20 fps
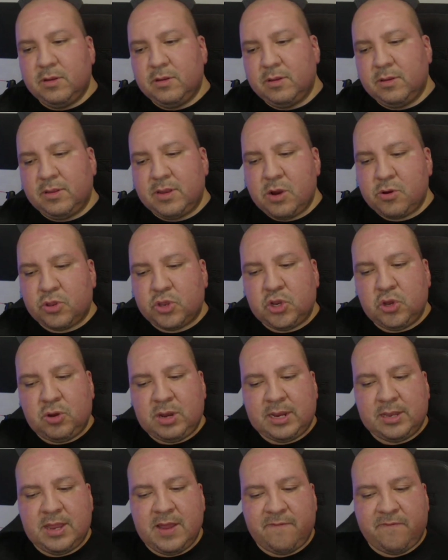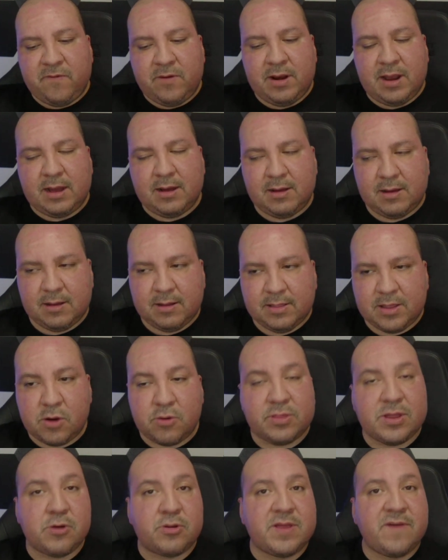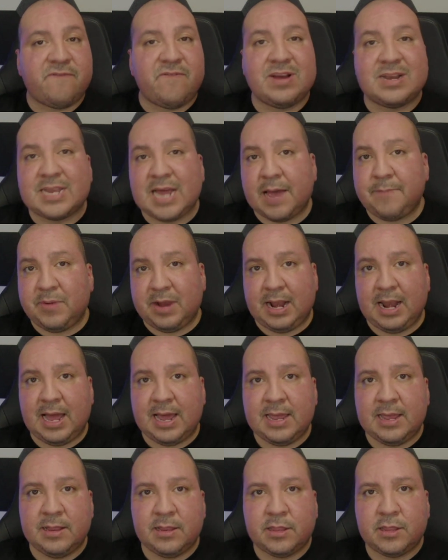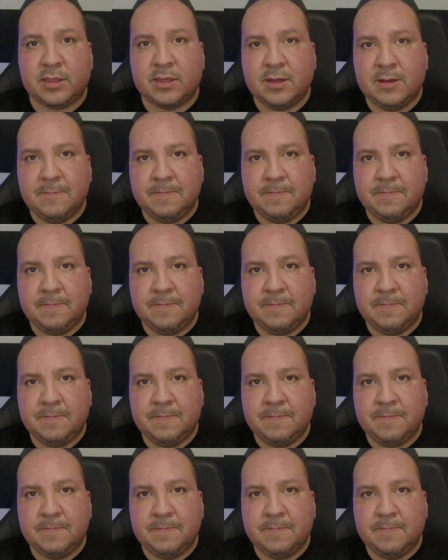there's two different they're different type of clients,